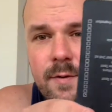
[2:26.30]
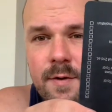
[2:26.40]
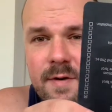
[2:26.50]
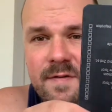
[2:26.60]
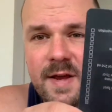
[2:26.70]

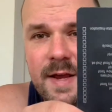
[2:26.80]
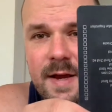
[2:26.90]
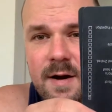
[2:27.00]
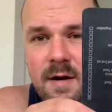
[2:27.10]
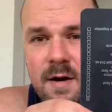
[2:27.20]
of a
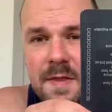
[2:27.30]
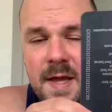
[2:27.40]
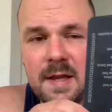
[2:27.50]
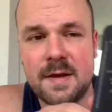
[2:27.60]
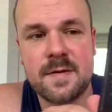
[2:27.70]
card
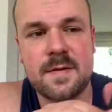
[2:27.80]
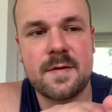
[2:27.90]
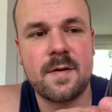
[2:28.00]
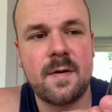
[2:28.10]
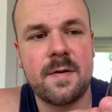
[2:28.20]
that
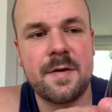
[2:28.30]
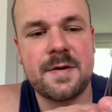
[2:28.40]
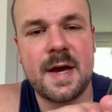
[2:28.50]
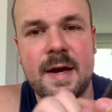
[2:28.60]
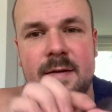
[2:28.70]
lists all their
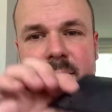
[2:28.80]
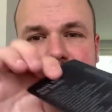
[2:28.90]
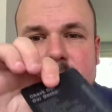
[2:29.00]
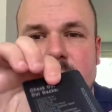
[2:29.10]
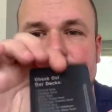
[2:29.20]
decks
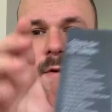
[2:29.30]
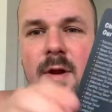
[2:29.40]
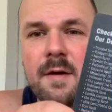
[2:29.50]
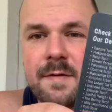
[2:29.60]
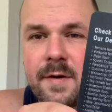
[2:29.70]
and also a
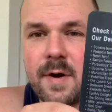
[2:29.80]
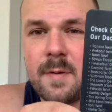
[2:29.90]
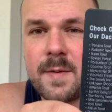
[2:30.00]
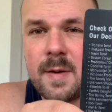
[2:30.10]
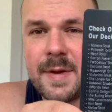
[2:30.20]
lot of their
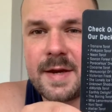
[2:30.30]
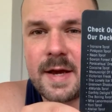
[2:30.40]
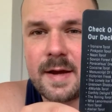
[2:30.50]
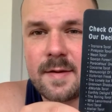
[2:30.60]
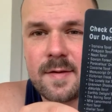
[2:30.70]
upcoming
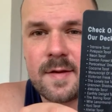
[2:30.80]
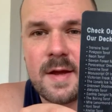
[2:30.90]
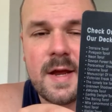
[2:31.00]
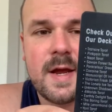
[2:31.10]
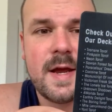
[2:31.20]
decks.
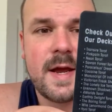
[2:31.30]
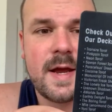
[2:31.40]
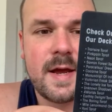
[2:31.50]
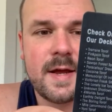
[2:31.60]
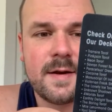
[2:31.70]

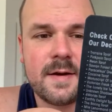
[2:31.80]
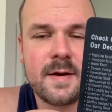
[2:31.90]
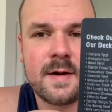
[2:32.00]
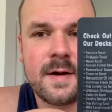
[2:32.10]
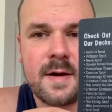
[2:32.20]
And
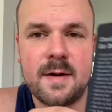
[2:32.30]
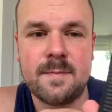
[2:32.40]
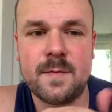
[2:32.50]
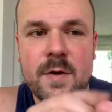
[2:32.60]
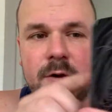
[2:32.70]

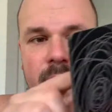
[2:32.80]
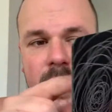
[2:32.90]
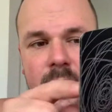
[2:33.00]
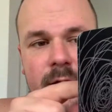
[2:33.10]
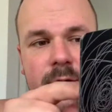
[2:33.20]
you
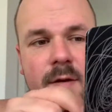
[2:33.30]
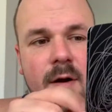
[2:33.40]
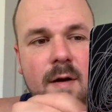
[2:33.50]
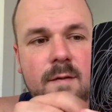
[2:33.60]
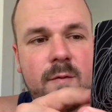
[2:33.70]
can list
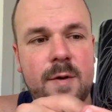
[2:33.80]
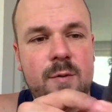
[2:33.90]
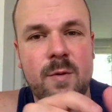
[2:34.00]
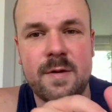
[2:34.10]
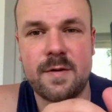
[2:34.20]
off
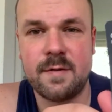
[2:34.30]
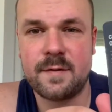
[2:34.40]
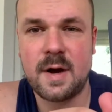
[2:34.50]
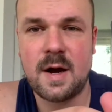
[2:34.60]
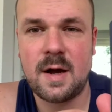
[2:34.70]
which ones you've
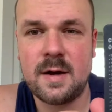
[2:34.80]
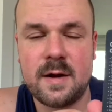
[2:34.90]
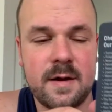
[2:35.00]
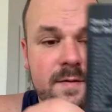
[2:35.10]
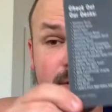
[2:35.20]
got.
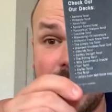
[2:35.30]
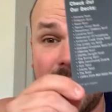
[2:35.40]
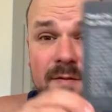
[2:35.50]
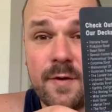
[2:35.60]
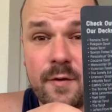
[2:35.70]
They
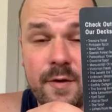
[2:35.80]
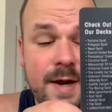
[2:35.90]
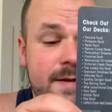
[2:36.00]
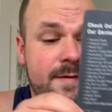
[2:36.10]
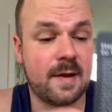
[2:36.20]
have a
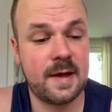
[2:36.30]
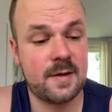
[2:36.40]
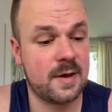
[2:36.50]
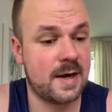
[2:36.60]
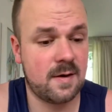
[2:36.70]
great
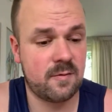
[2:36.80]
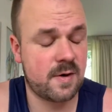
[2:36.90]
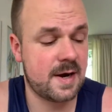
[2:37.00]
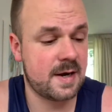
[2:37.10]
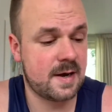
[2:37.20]
selection out
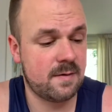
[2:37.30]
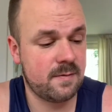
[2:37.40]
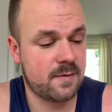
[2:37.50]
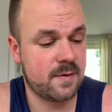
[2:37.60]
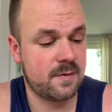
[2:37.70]
right now,
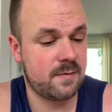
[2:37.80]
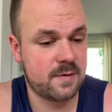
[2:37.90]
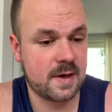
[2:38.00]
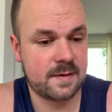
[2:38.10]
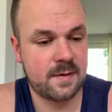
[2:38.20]
so
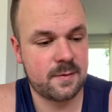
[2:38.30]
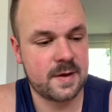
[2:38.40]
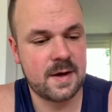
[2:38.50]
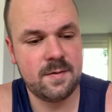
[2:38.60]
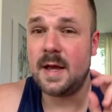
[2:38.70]
check those
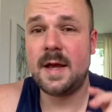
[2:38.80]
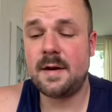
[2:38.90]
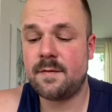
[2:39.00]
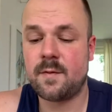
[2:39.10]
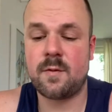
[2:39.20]
out.
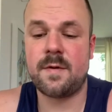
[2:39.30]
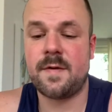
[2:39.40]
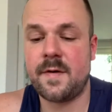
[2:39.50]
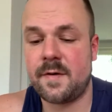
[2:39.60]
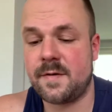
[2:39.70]
And of course,
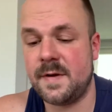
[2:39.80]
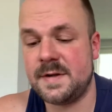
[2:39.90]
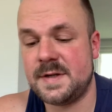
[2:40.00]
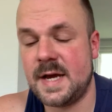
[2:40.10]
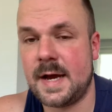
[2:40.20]
there's the
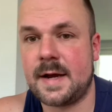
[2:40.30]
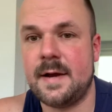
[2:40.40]
deck.